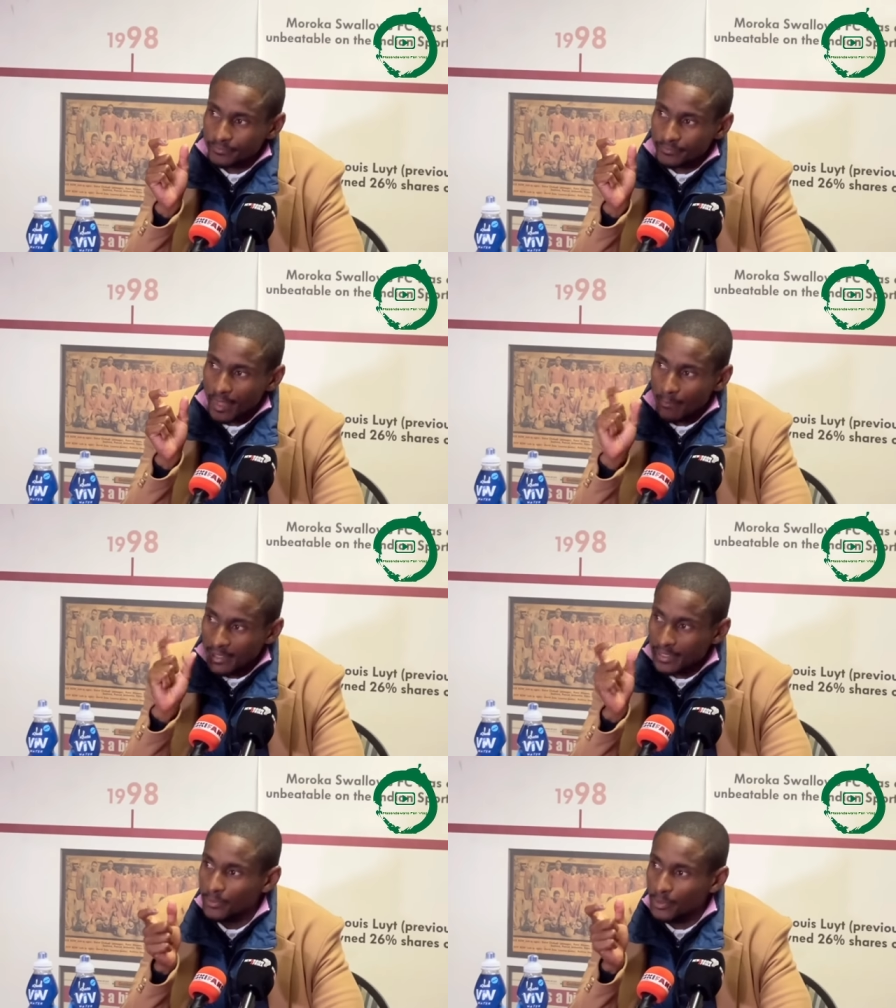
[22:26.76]

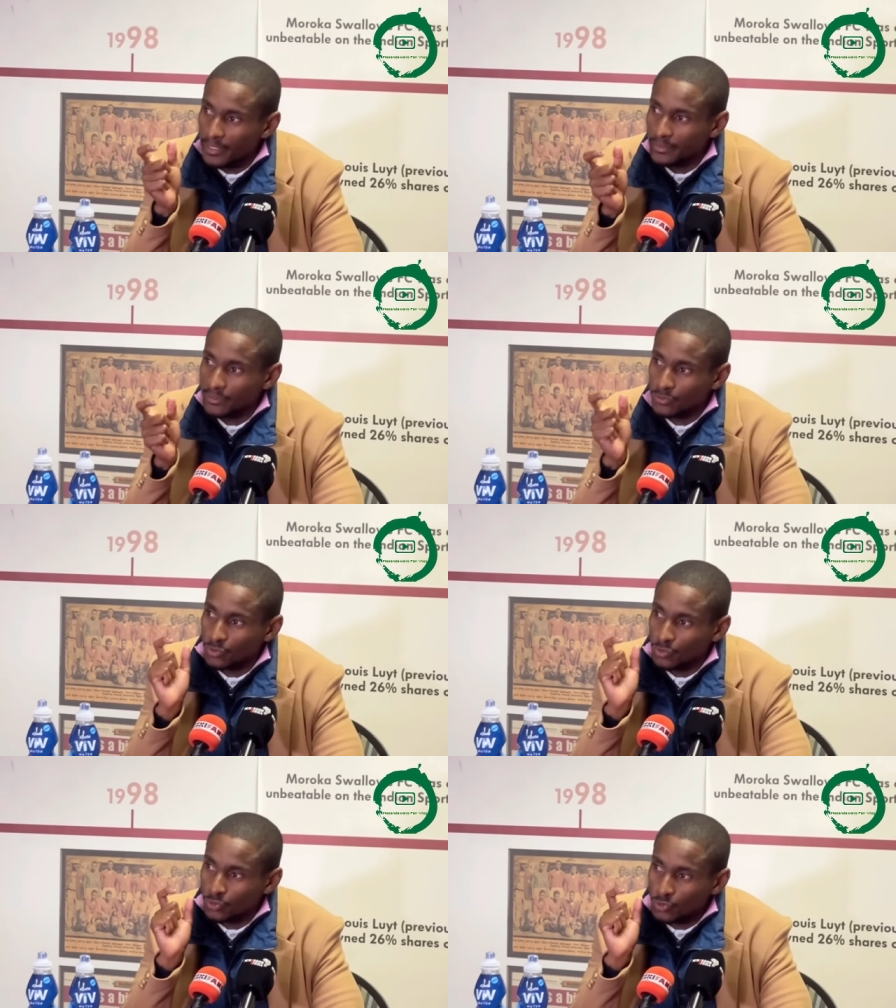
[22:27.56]
manipulated
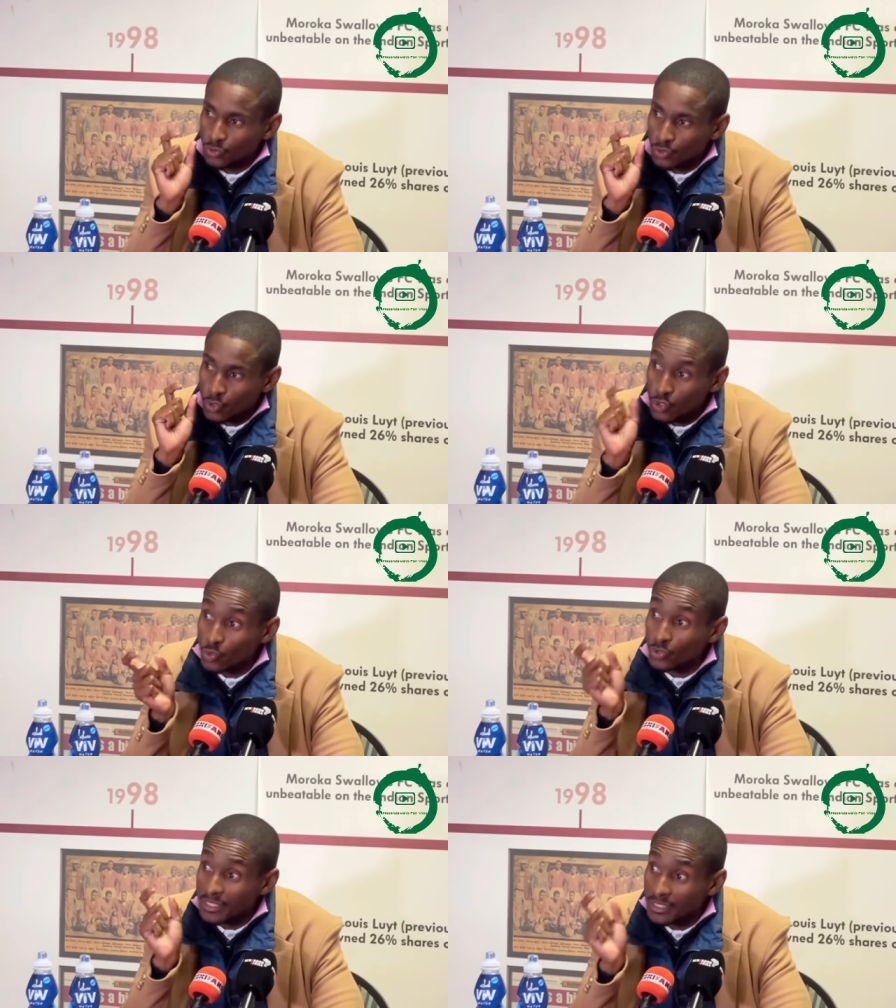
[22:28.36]
to
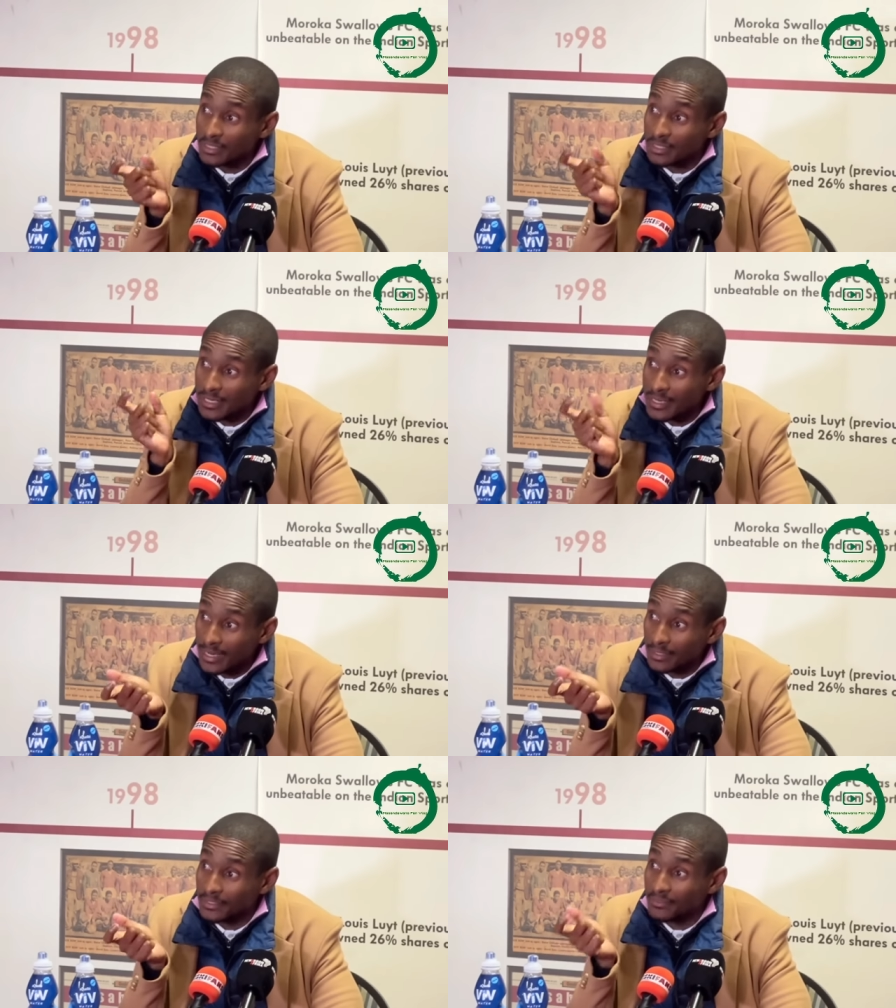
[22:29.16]
suit a certain
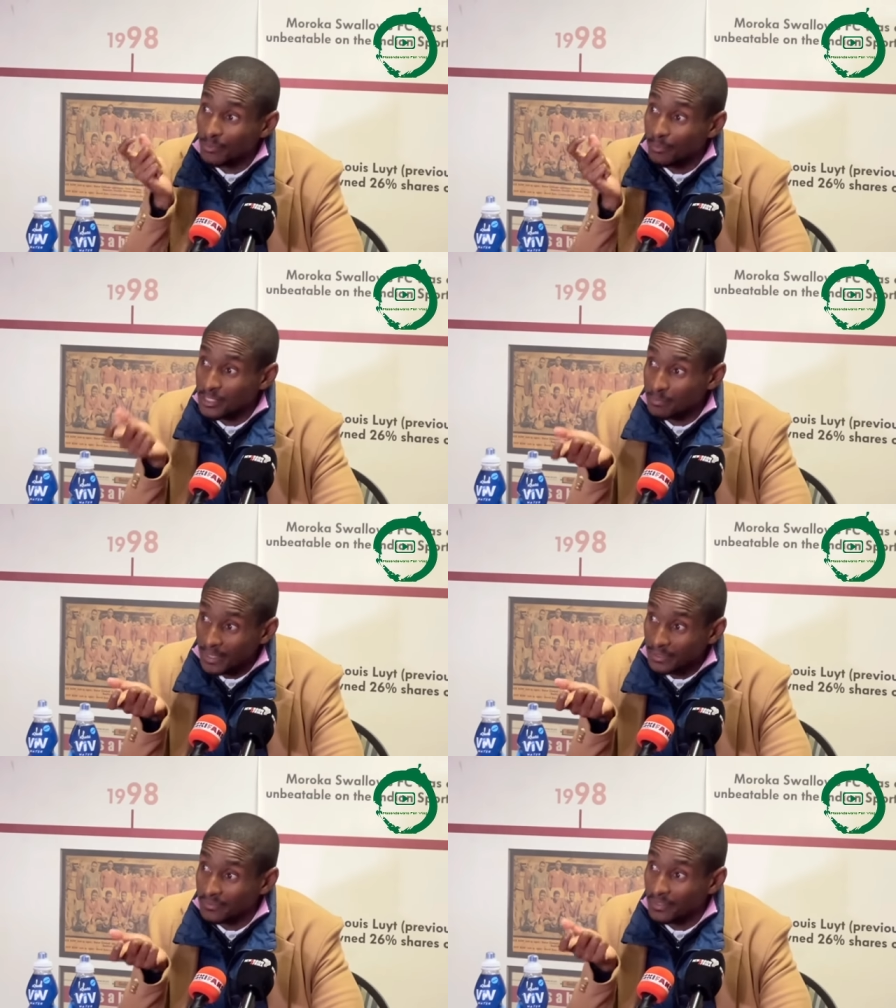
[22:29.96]
narrative or
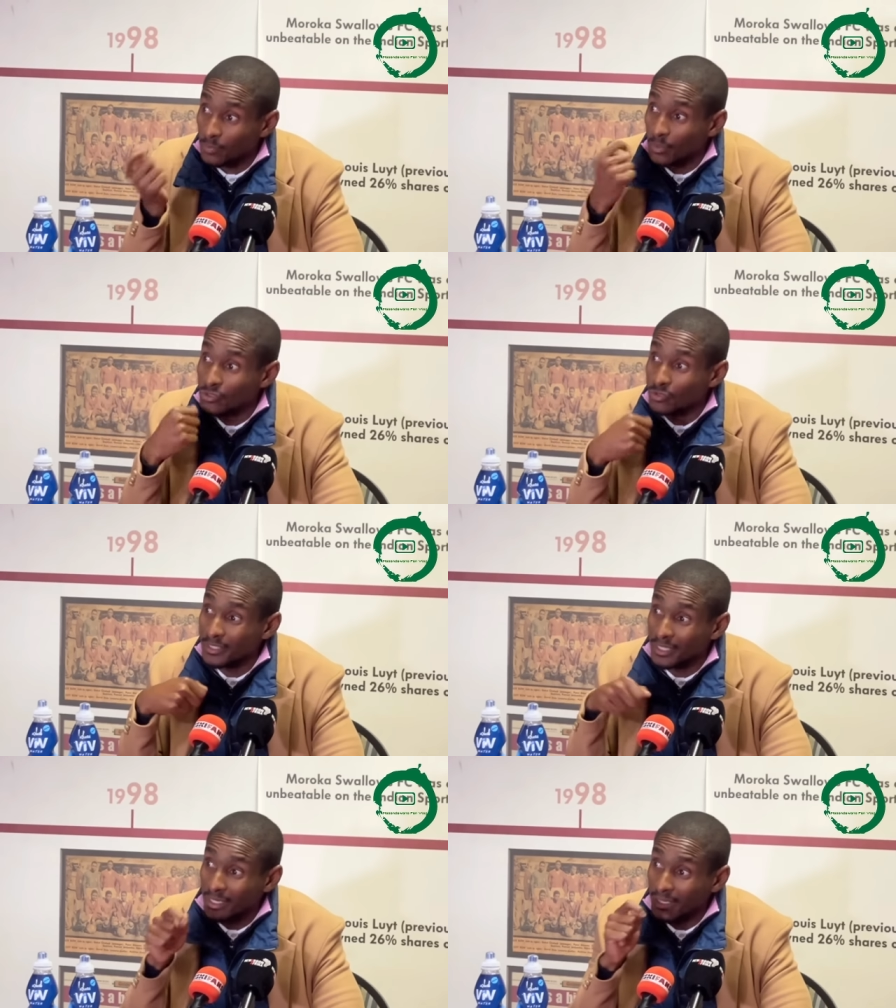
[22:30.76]
perspective that wants to be
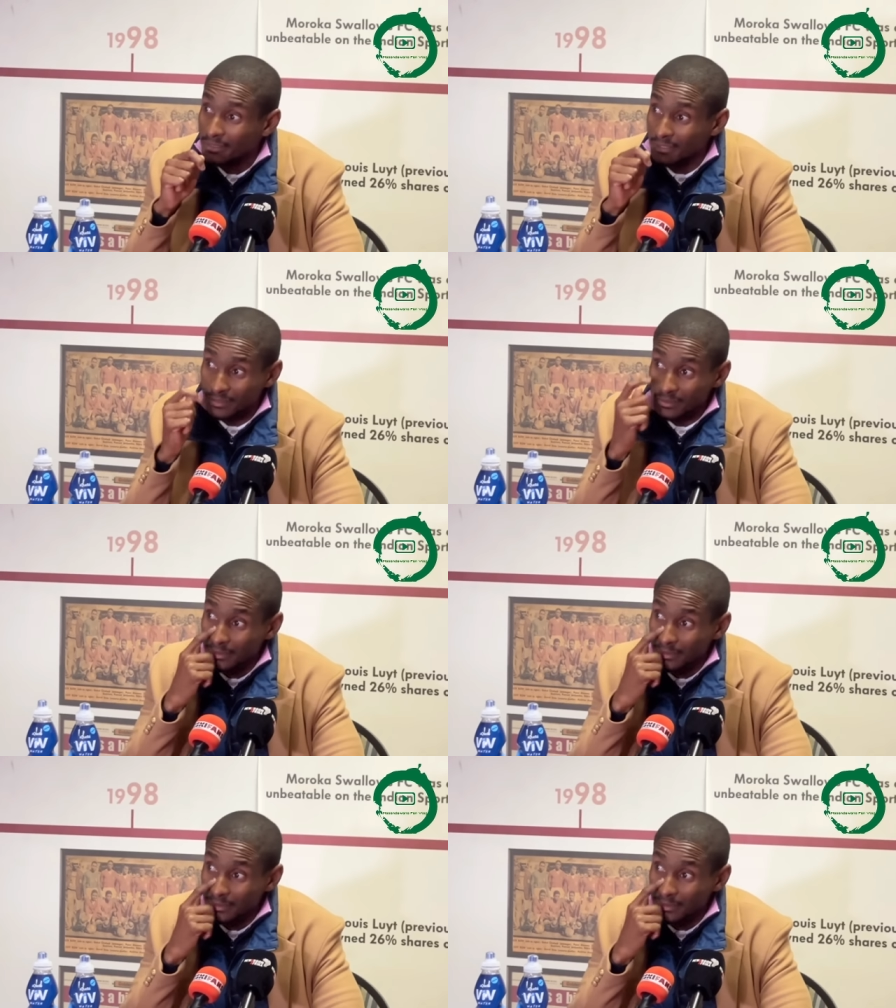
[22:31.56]
created.